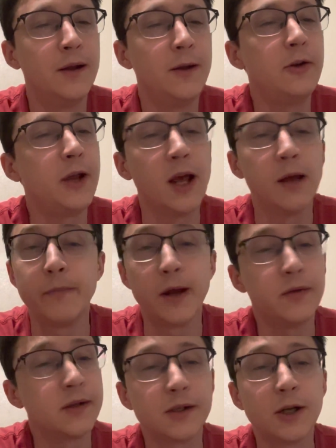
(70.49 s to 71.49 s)
You can't make
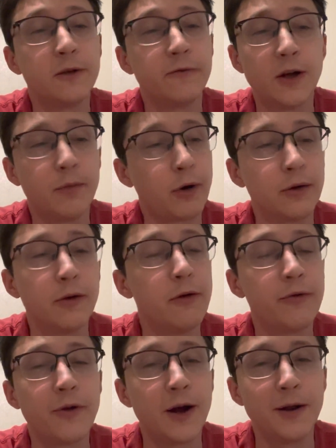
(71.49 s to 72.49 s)
this stuff up, Harlow
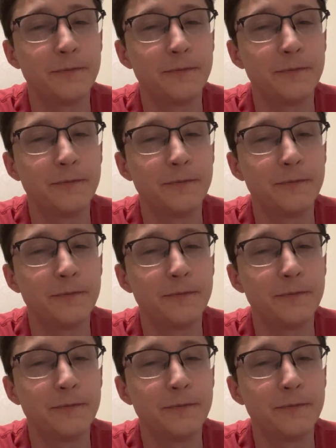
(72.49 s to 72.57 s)
thought.